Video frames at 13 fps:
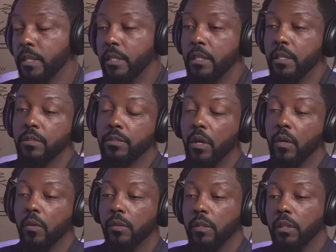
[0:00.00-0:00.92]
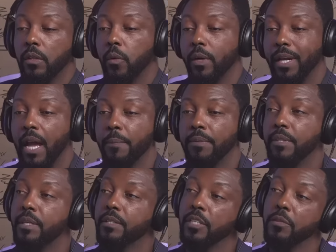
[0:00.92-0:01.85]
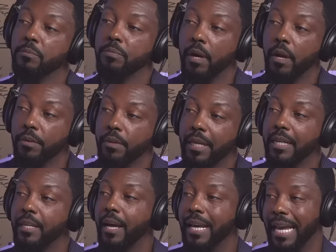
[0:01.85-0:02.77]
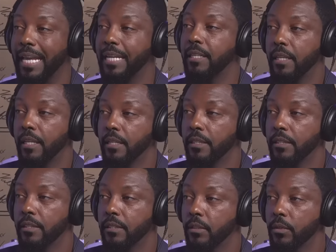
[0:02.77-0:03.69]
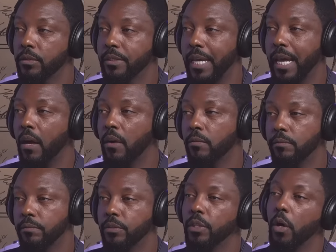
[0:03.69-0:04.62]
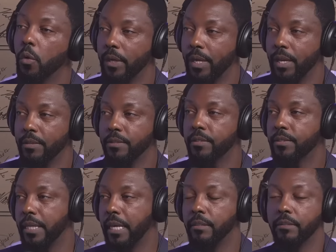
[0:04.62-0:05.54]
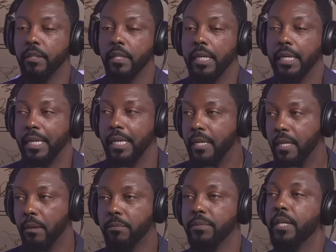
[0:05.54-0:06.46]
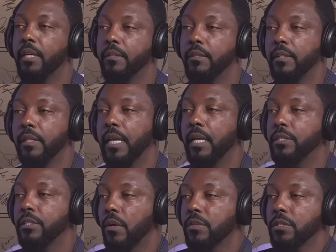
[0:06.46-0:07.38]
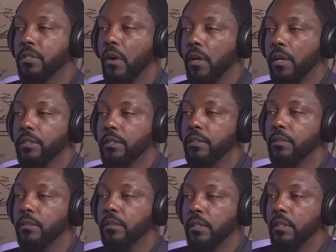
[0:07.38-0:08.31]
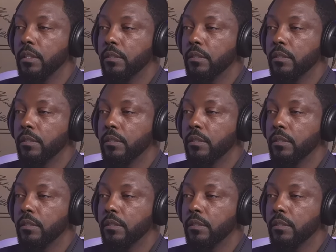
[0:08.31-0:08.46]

So what happens is his brother, Ea Enki, who's now known as Satan, he comes in and he starts talking to the